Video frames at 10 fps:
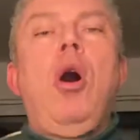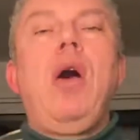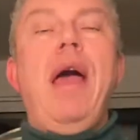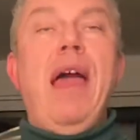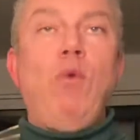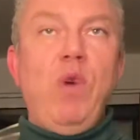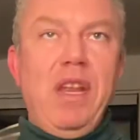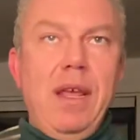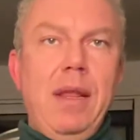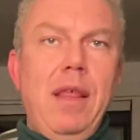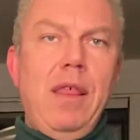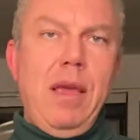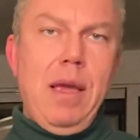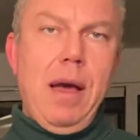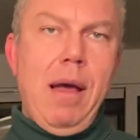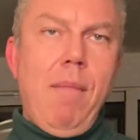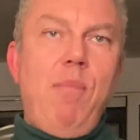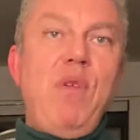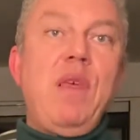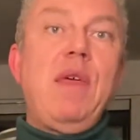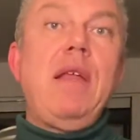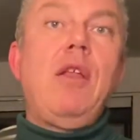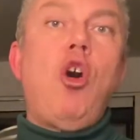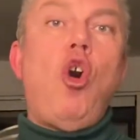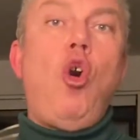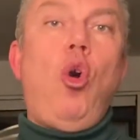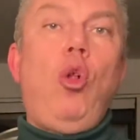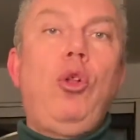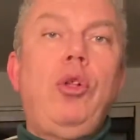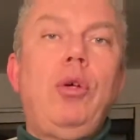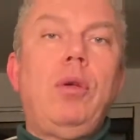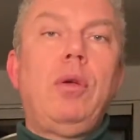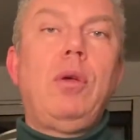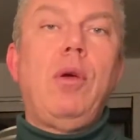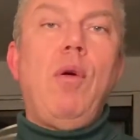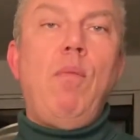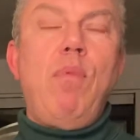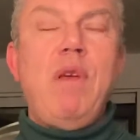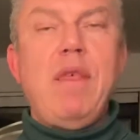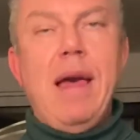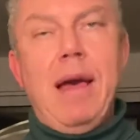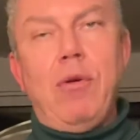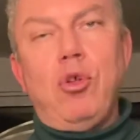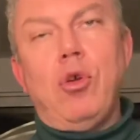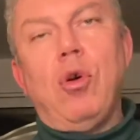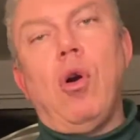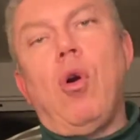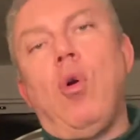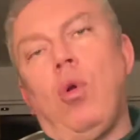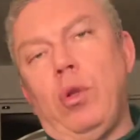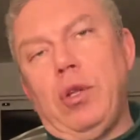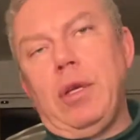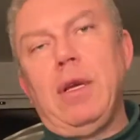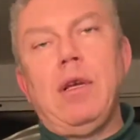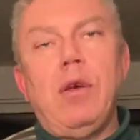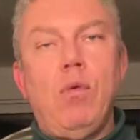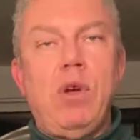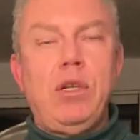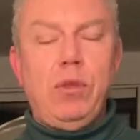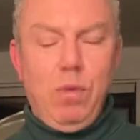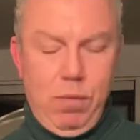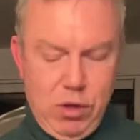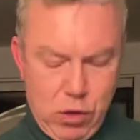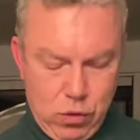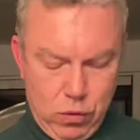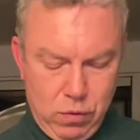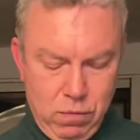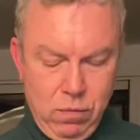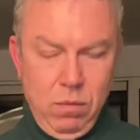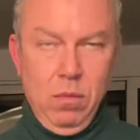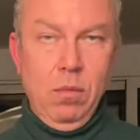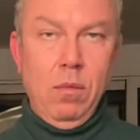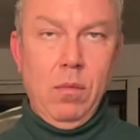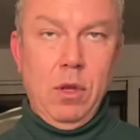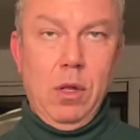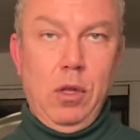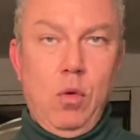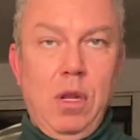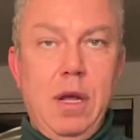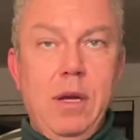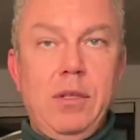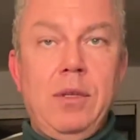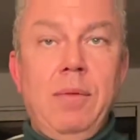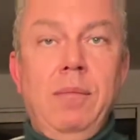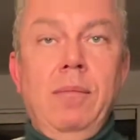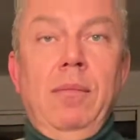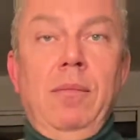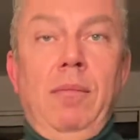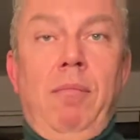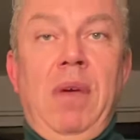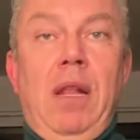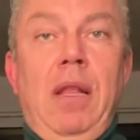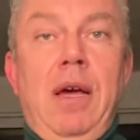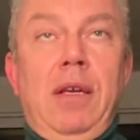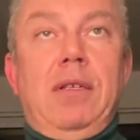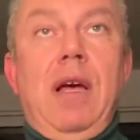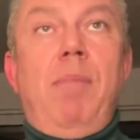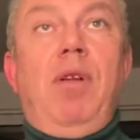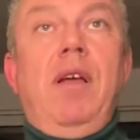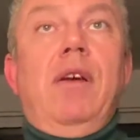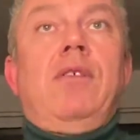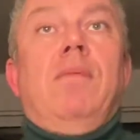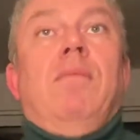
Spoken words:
And we did the breathe in, hold, breathe out, hold, which is when we go lower lungs, middle lungs, upper lungs.